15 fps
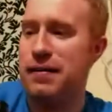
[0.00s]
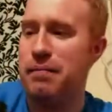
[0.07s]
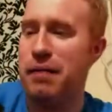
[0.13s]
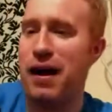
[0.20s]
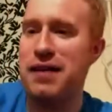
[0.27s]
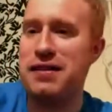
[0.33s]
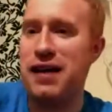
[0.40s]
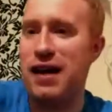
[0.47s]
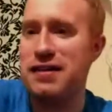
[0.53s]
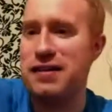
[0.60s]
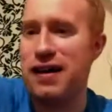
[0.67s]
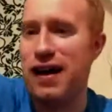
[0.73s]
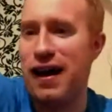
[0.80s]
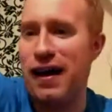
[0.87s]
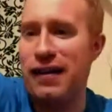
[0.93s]
Brass
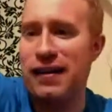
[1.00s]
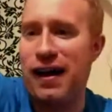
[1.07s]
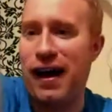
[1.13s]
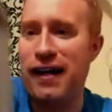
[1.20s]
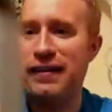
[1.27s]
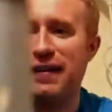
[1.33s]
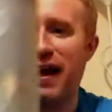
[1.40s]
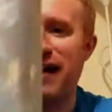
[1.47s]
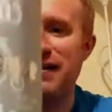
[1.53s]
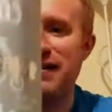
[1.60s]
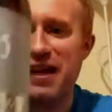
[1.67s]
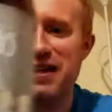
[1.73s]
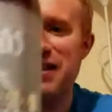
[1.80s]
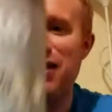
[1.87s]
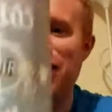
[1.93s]
Castle. And I'll
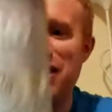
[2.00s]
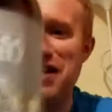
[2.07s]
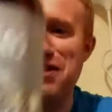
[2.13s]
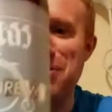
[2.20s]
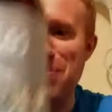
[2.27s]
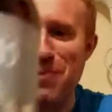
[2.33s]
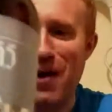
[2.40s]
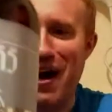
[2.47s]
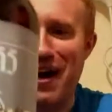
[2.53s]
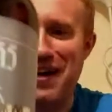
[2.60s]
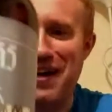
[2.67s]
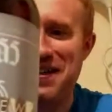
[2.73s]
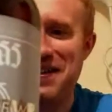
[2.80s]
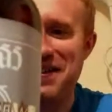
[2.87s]
tell you the reason why.